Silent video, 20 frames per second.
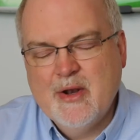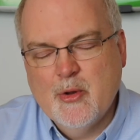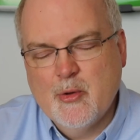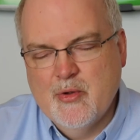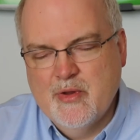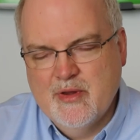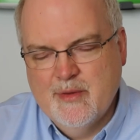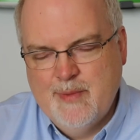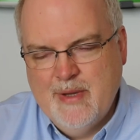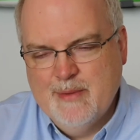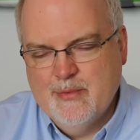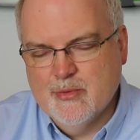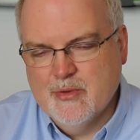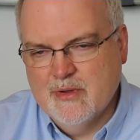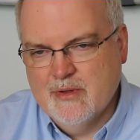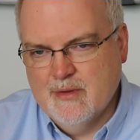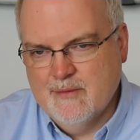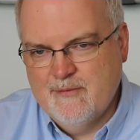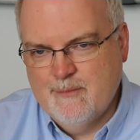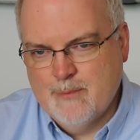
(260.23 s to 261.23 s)
only the people
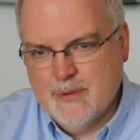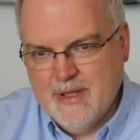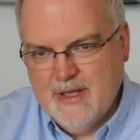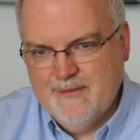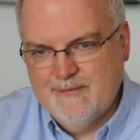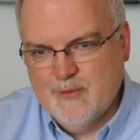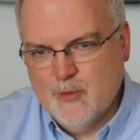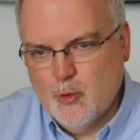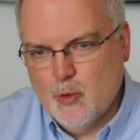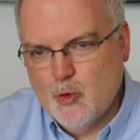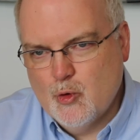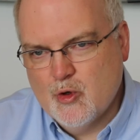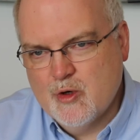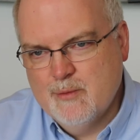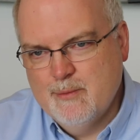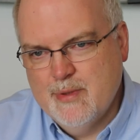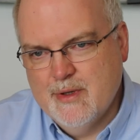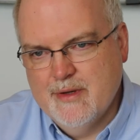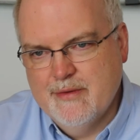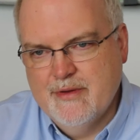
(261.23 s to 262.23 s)
on the plant floor,
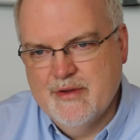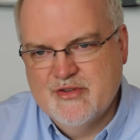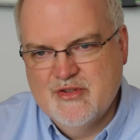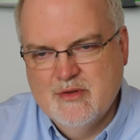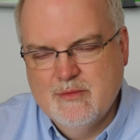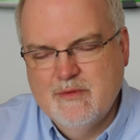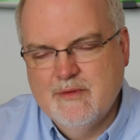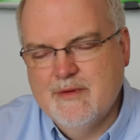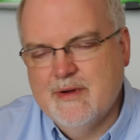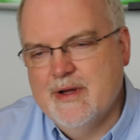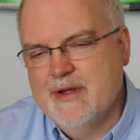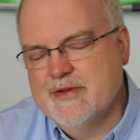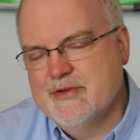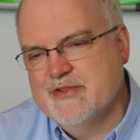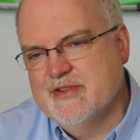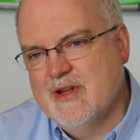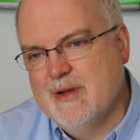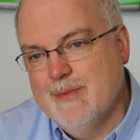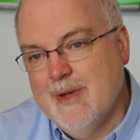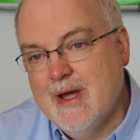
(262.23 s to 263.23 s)
but the
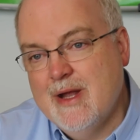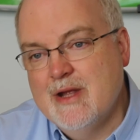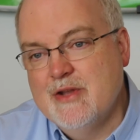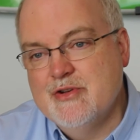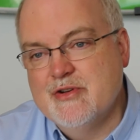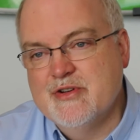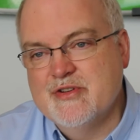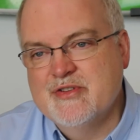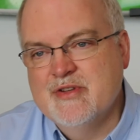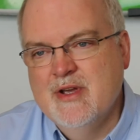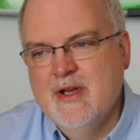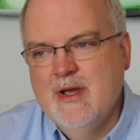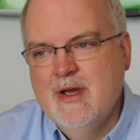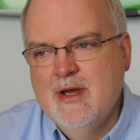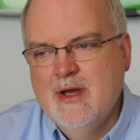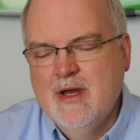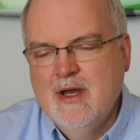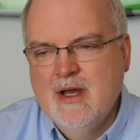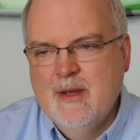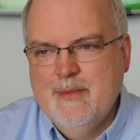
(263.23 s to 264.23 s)
supervisors and the managers,
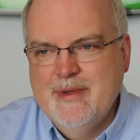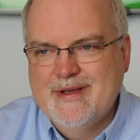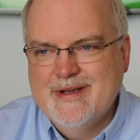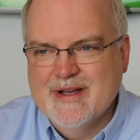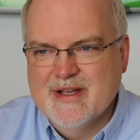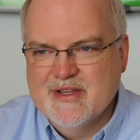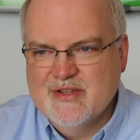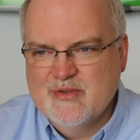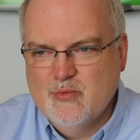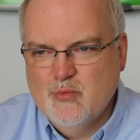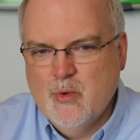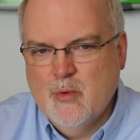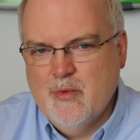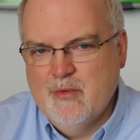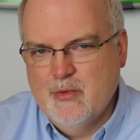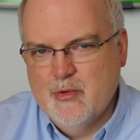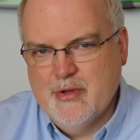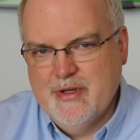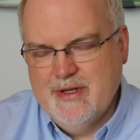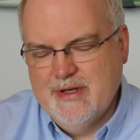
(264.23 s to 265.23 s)
because what we
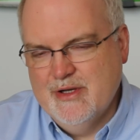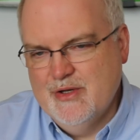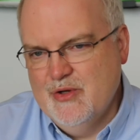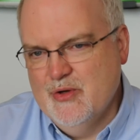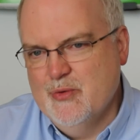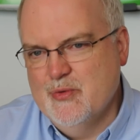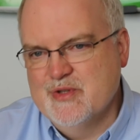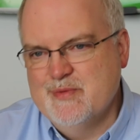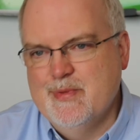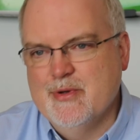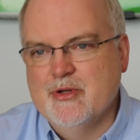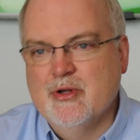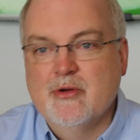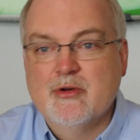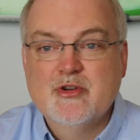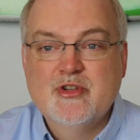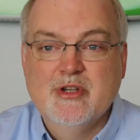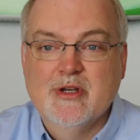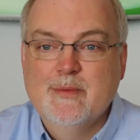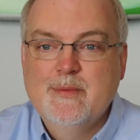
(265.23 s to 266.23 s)
really need to do was build
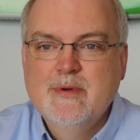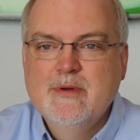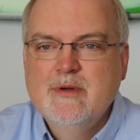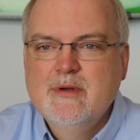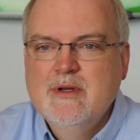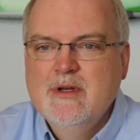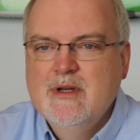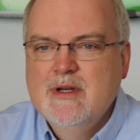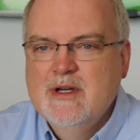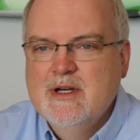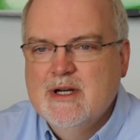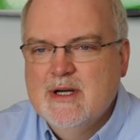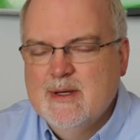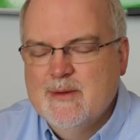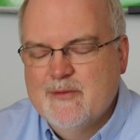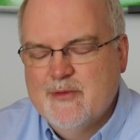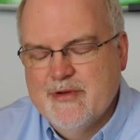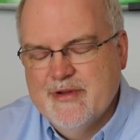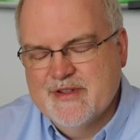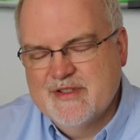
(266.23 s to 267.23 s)
ownership
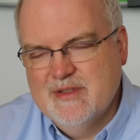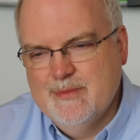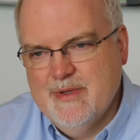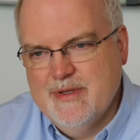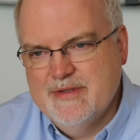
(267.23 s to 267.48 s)
for this to be